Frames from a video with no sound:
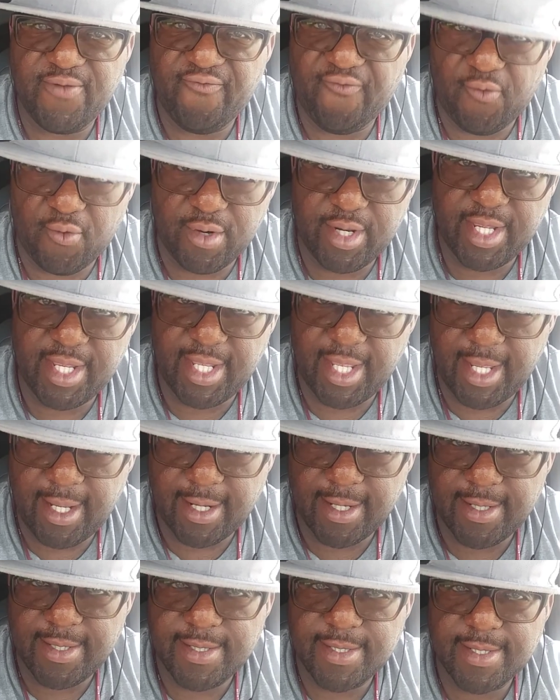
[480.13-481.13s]
40
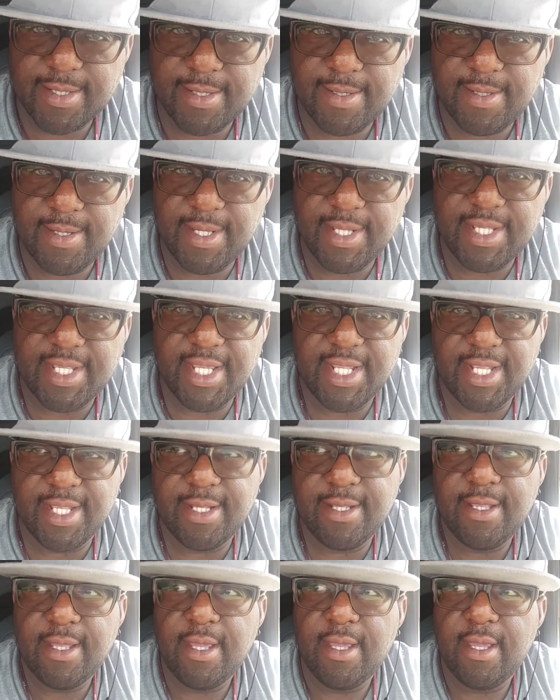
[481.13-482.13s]
years. It
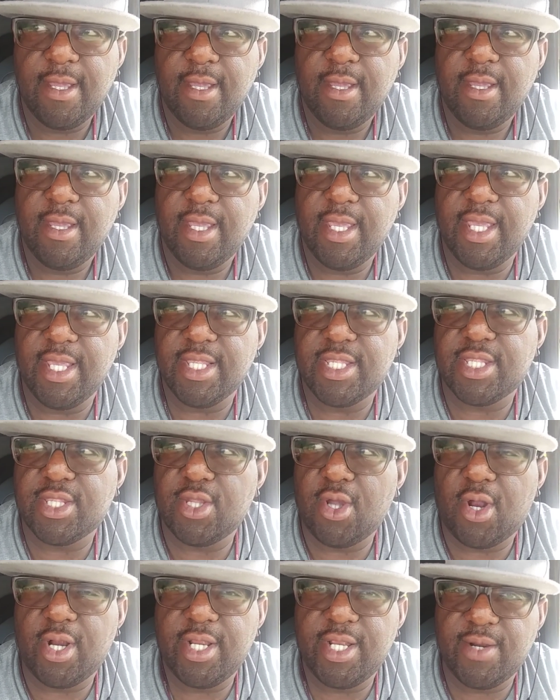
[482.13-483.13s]

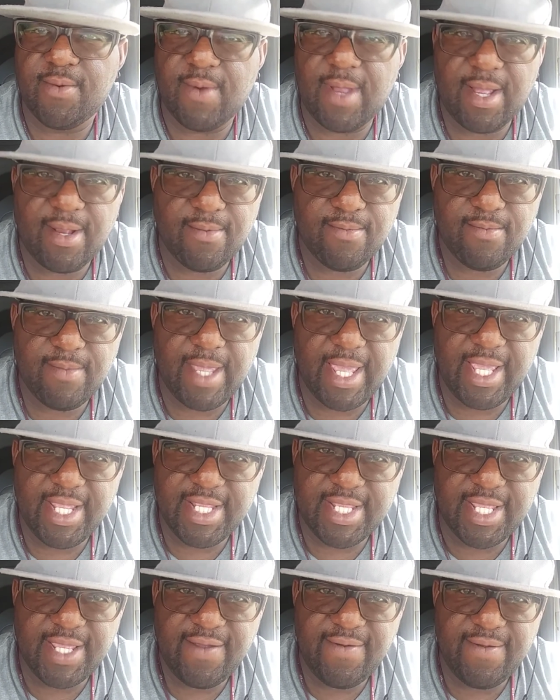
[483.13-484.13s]
started around
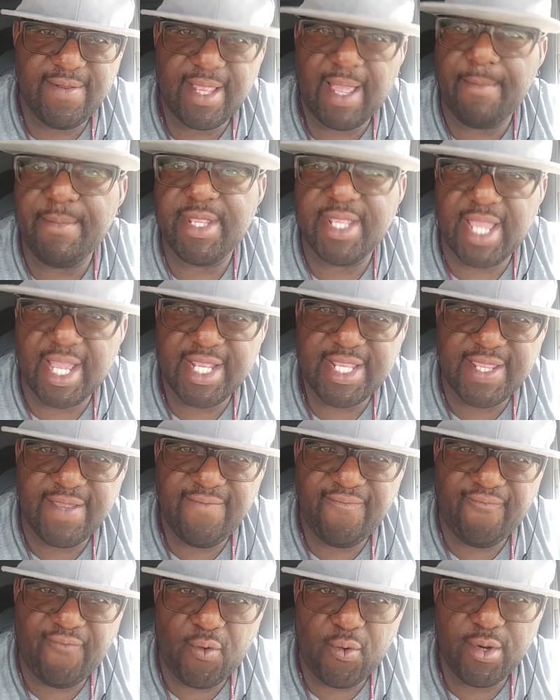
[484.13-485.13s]

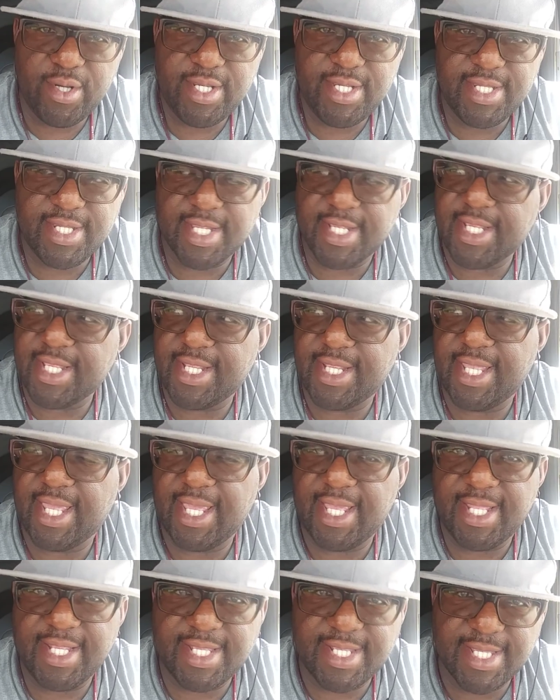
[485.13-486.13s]
1940s. It didn't
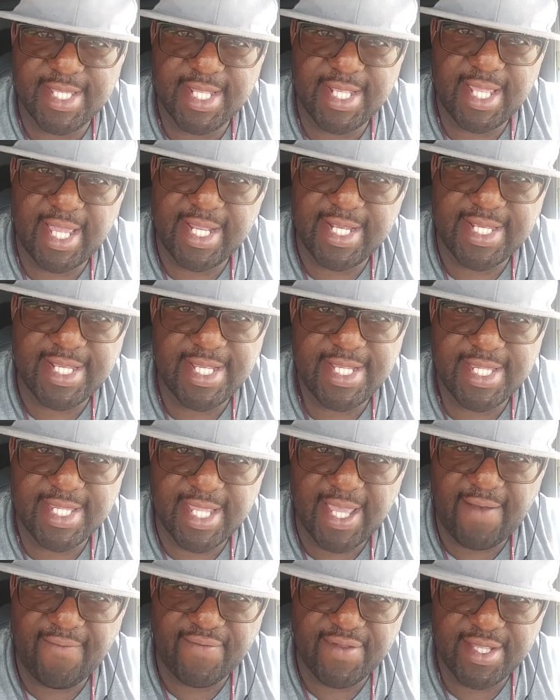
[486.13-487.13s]
end to the
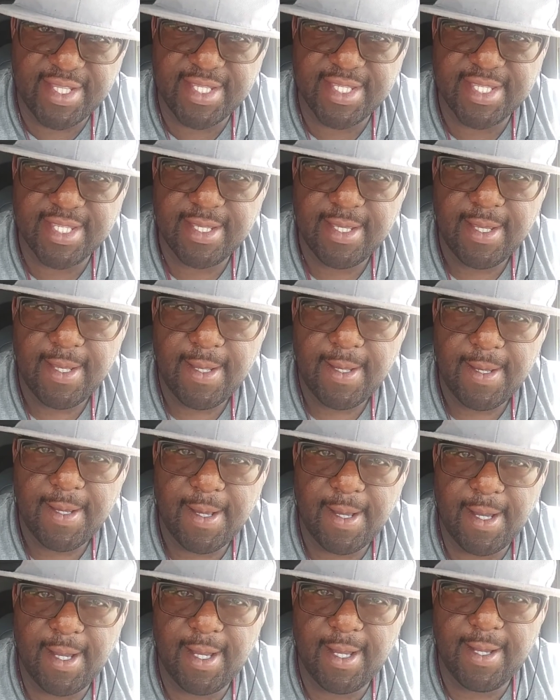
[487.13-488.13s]
1970s.
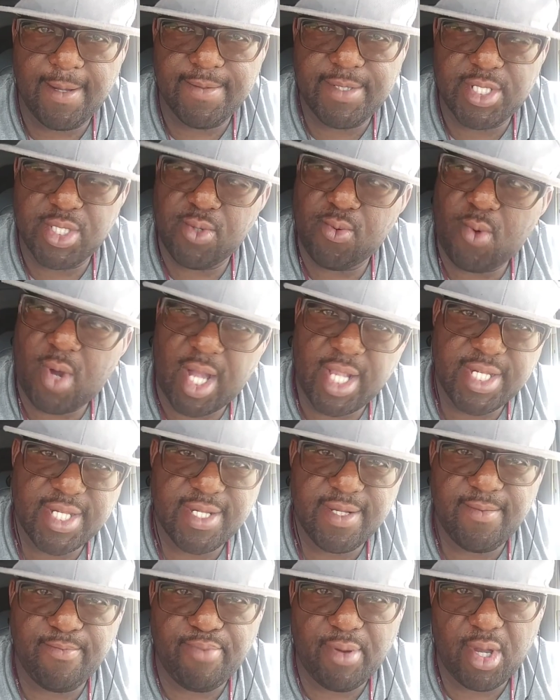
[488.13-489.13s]
Till
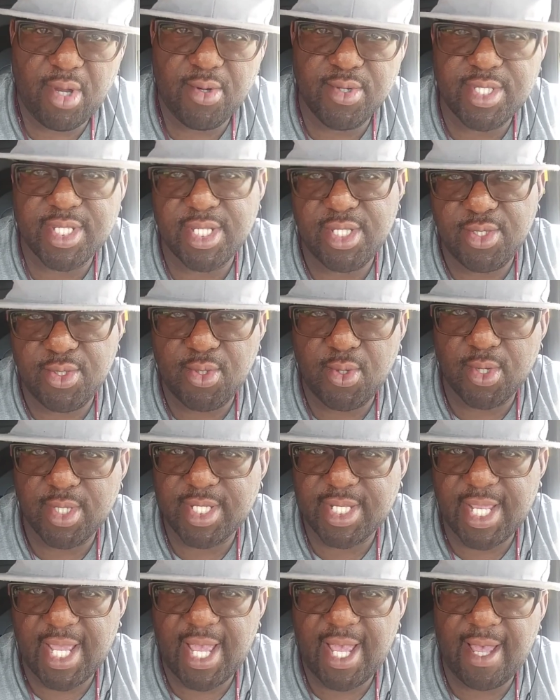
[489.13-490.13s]
Washington Post and New York
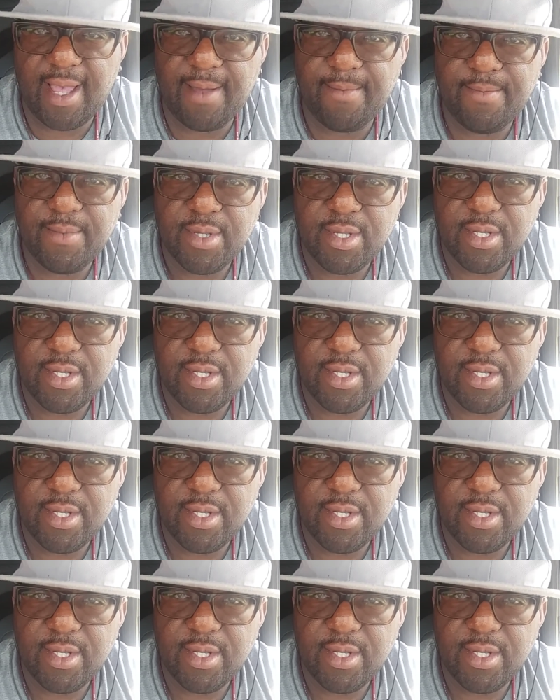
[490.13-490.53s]
Times